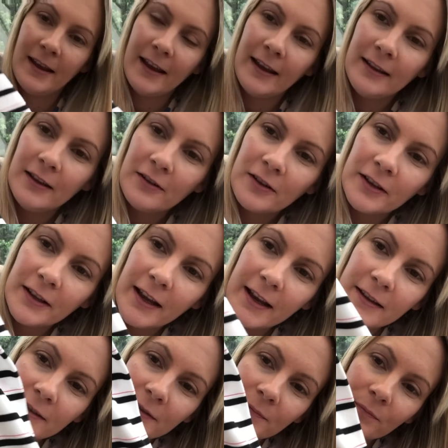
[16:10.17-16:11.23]
And look at
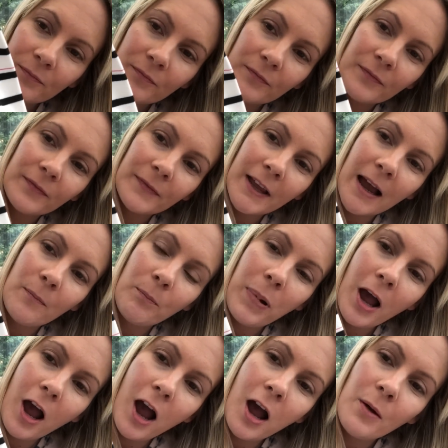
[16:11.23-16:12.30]
those, that
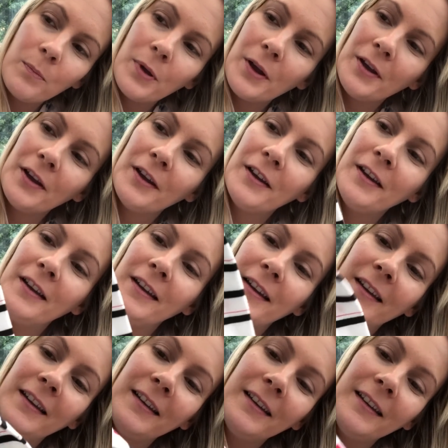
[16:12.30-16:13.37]
pop
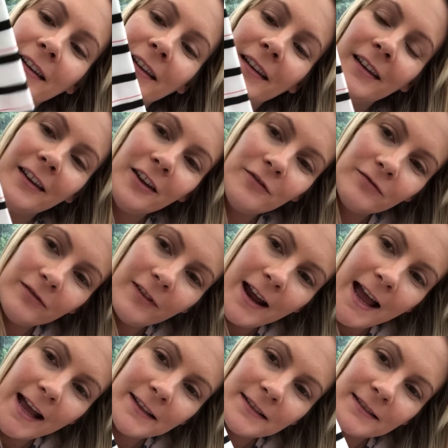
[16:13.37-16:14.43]
of
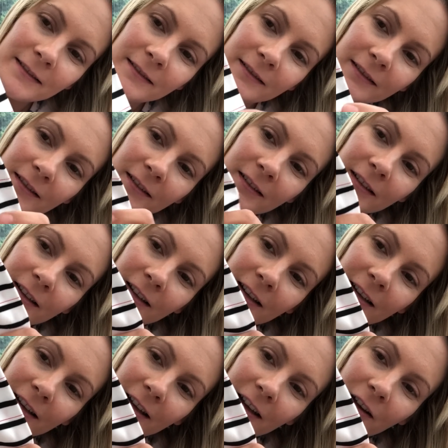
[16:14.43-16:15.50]
red
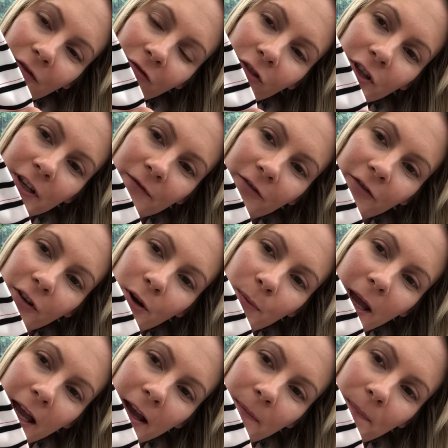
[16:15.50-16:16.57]
running through
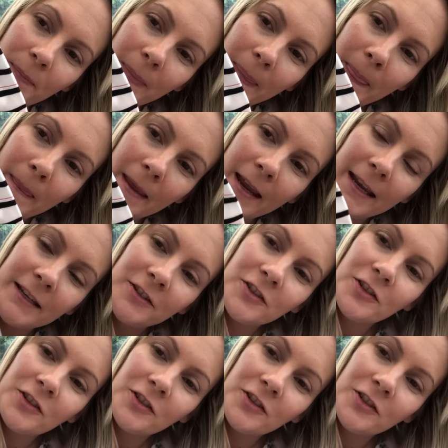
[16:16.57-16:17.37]
it is